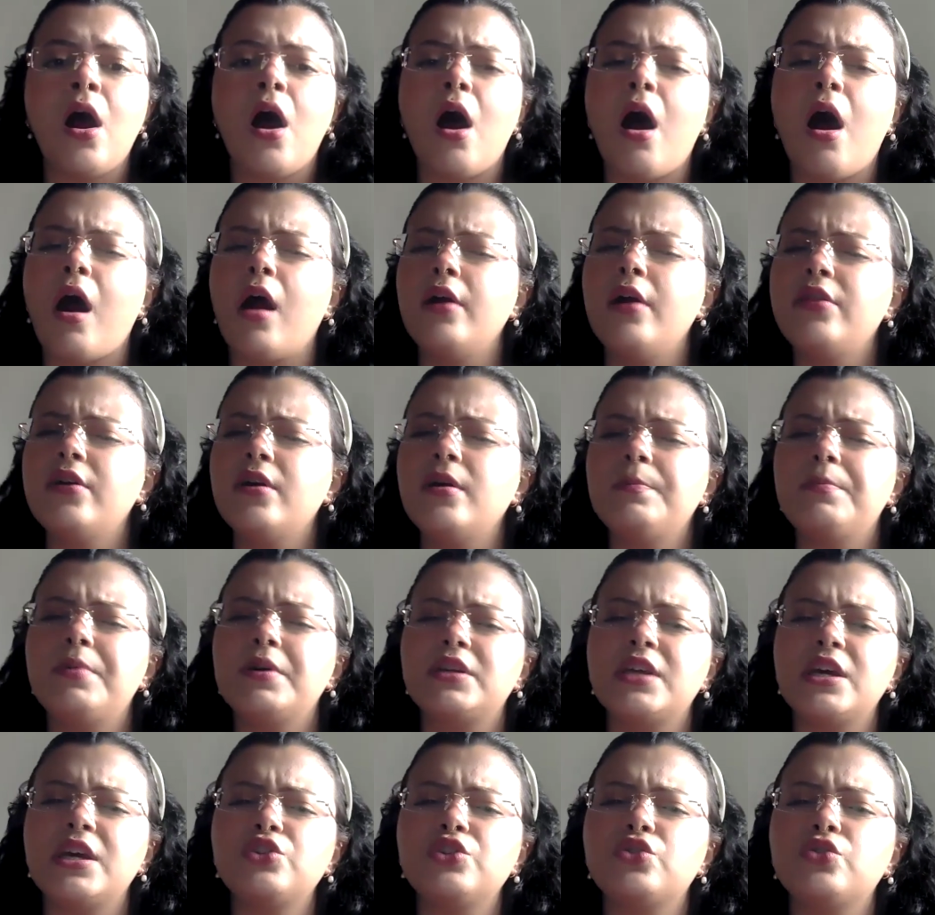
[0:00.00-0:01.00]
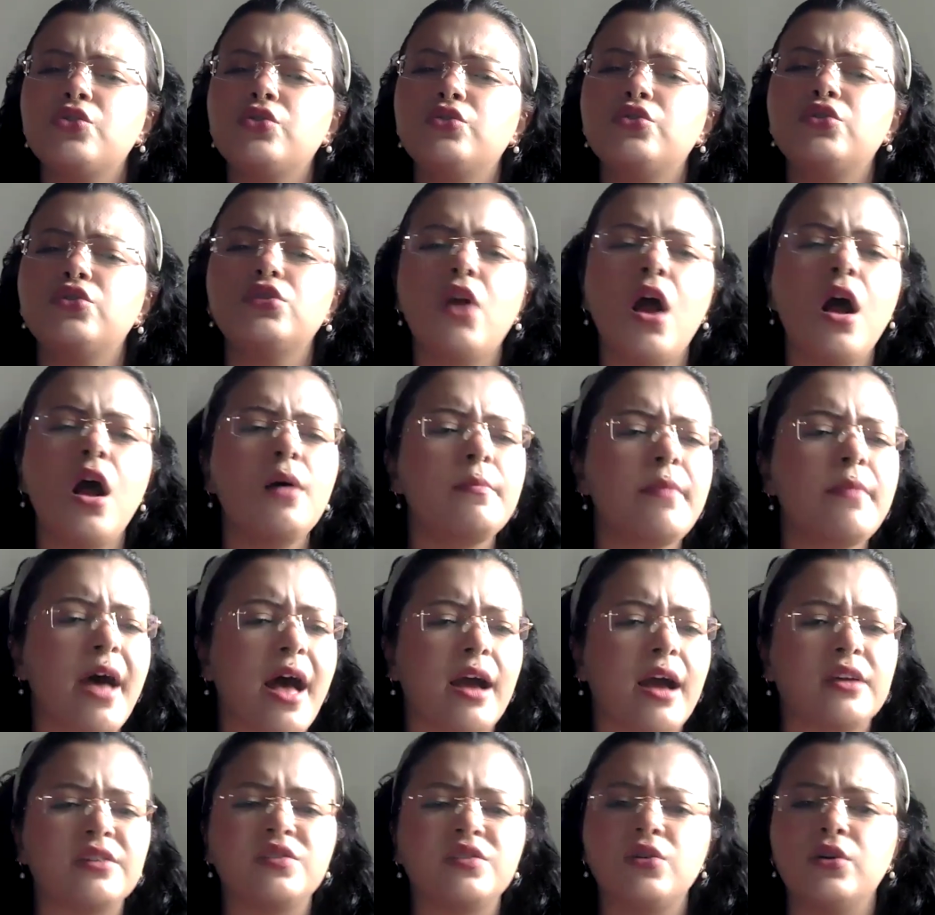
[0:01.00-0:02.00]
Are there potential
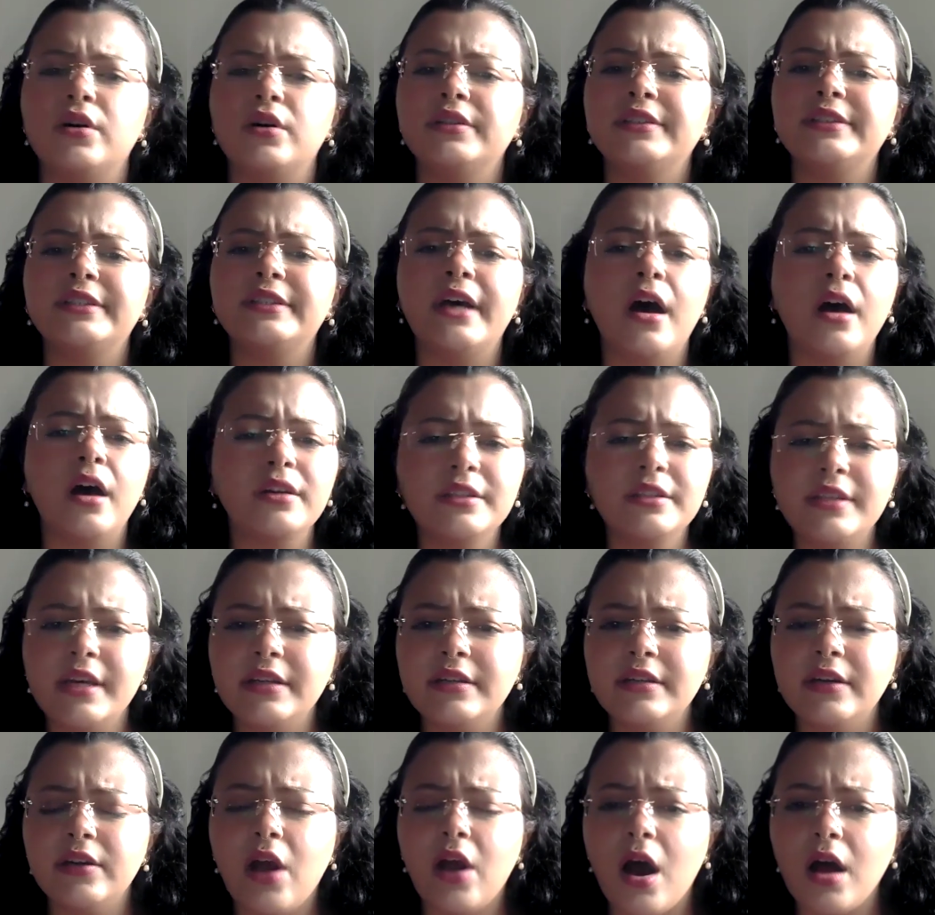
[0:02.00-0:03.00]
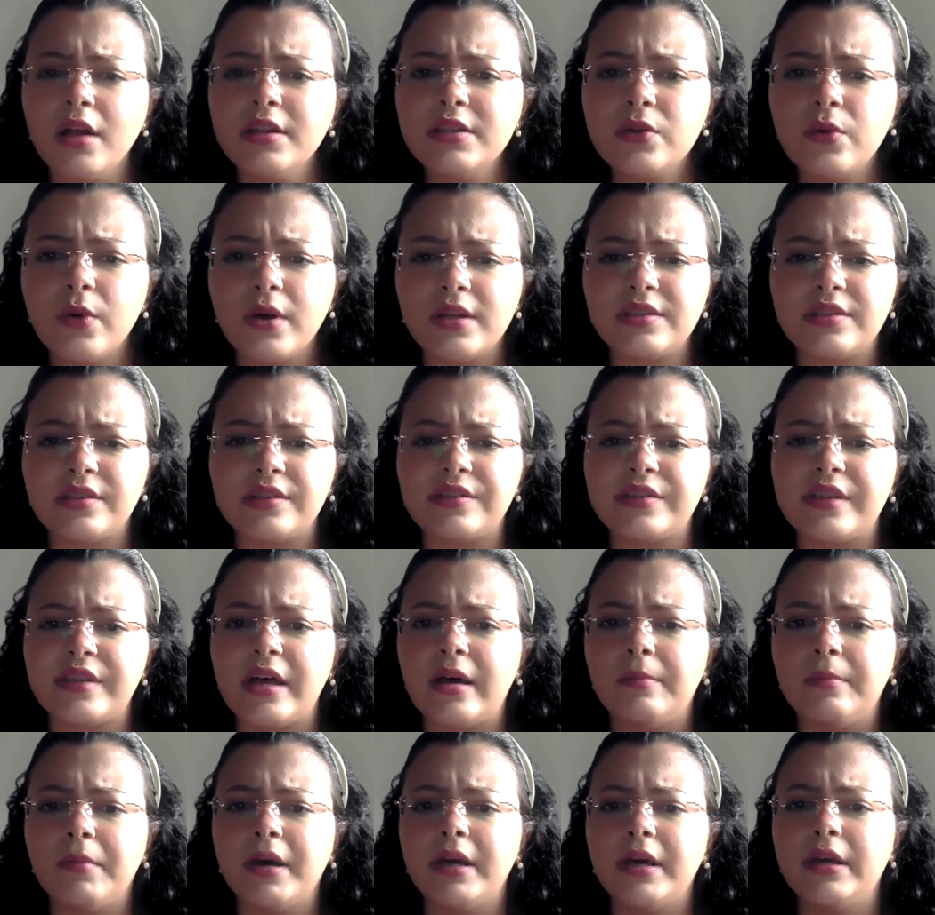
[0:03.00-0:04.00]
drawbacks or unintended consequences
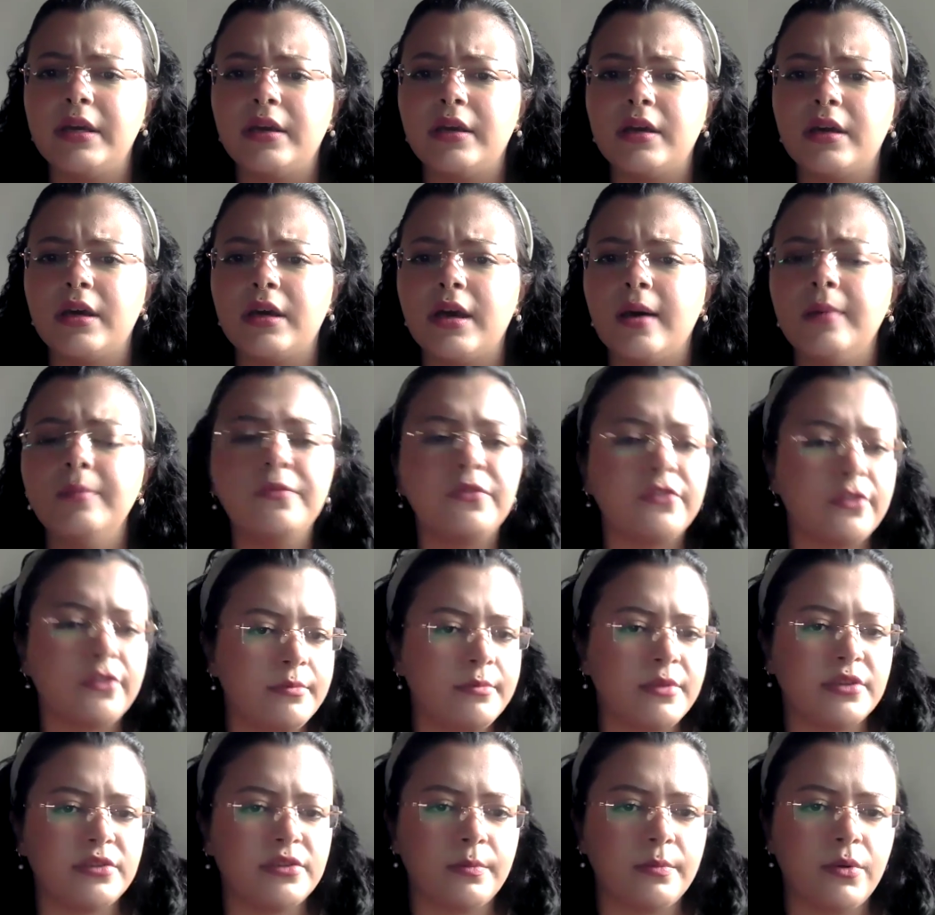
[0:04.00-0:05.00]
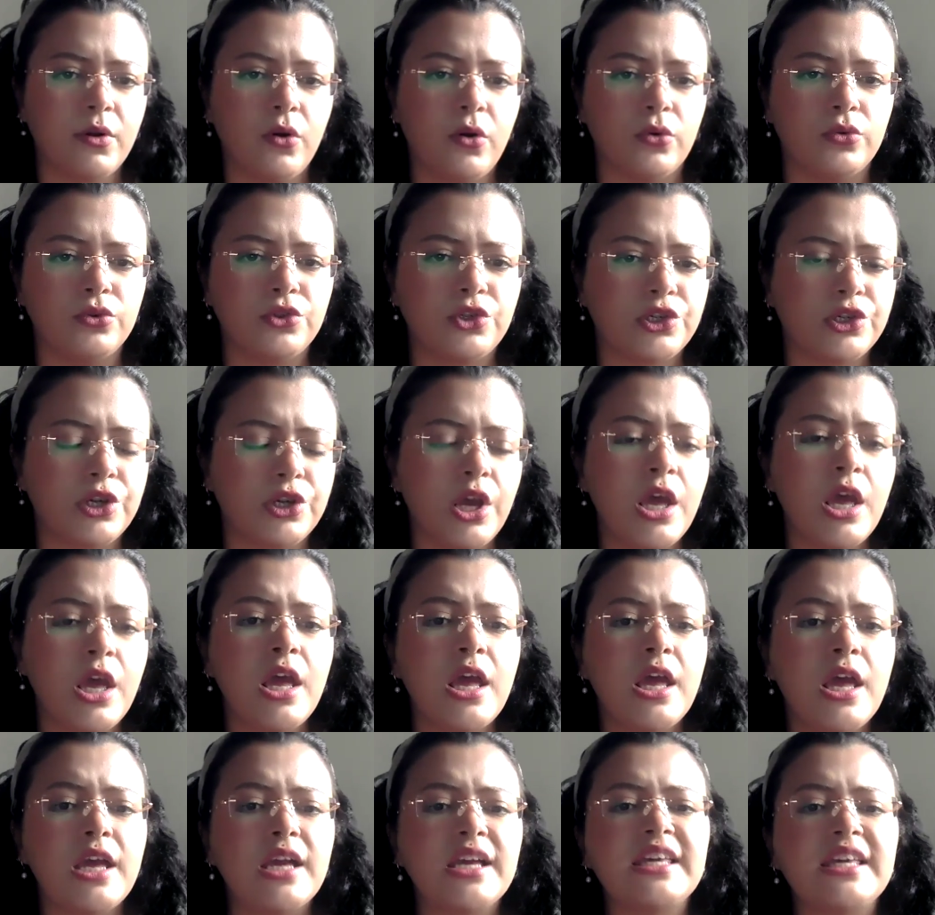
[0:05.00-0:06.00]
that might come from this approach?
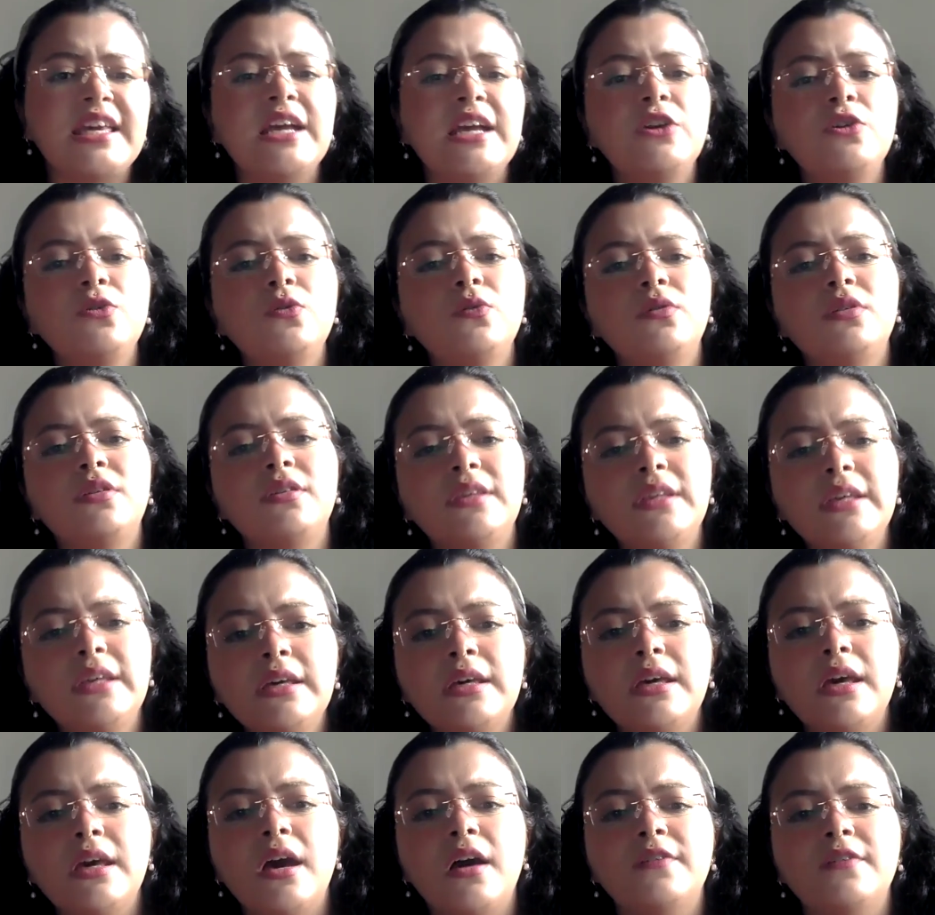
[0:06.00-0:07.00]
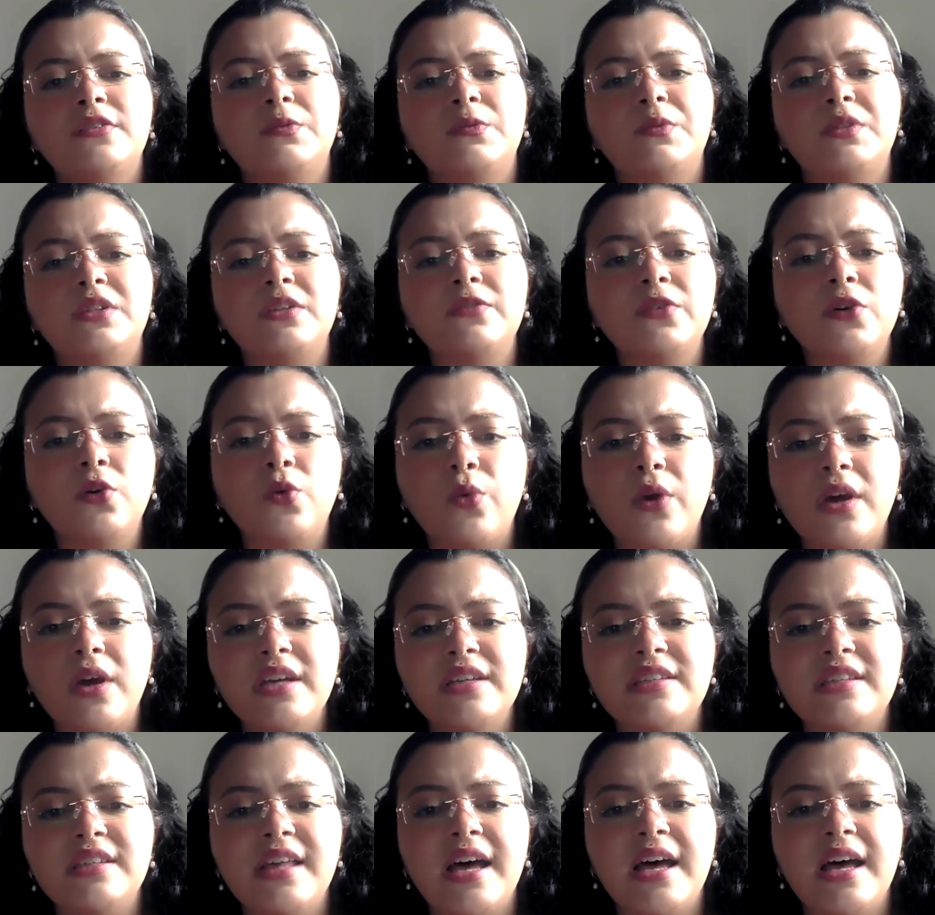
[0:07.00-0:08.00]
Can you think of specific
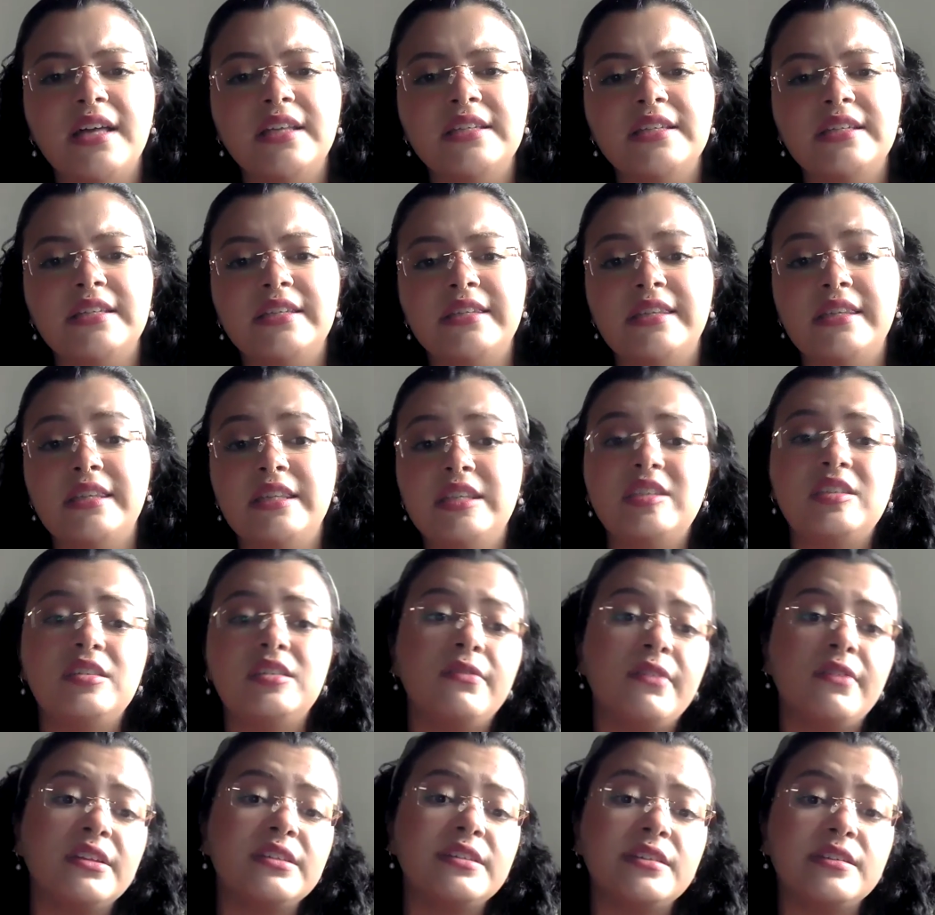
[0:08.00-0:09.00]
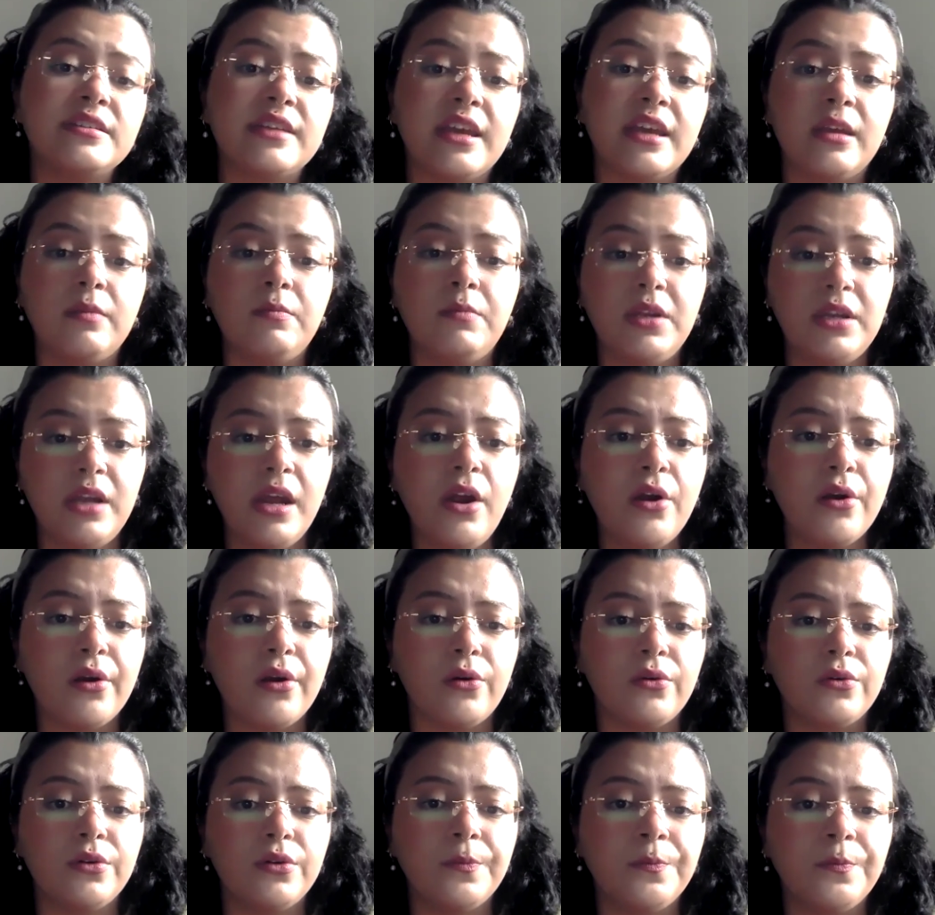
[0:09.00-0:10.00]
ways that these defenses can be
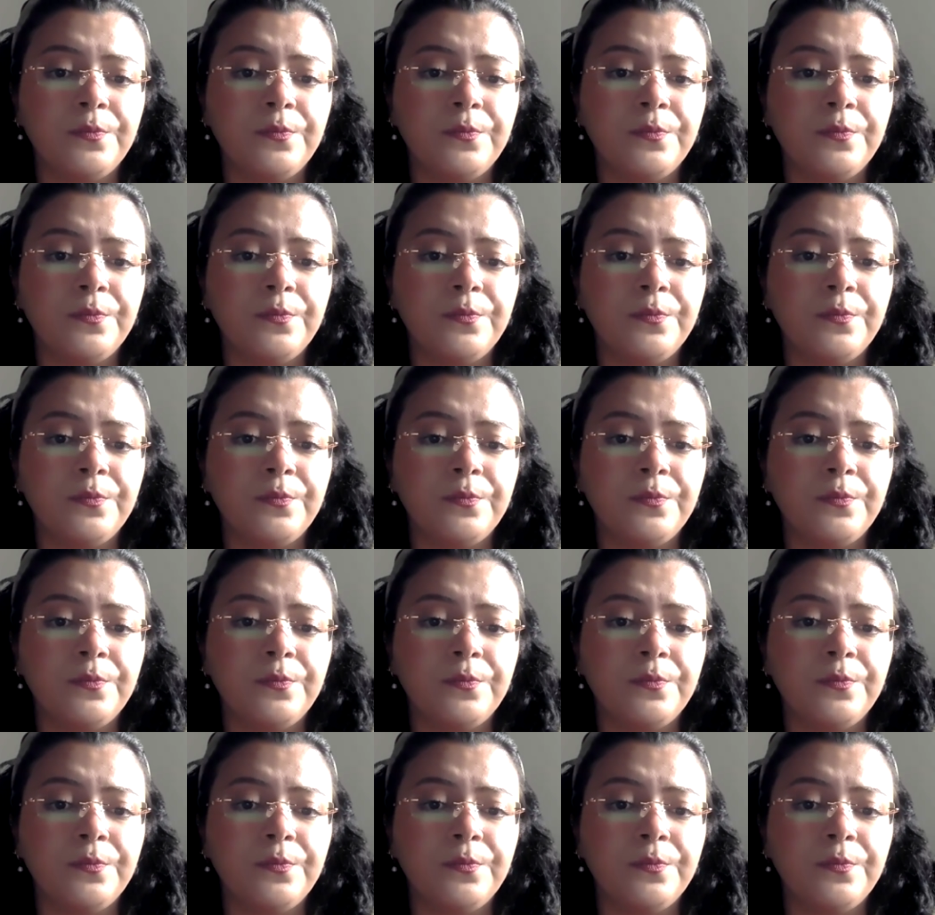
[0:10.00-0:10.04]
narrowed?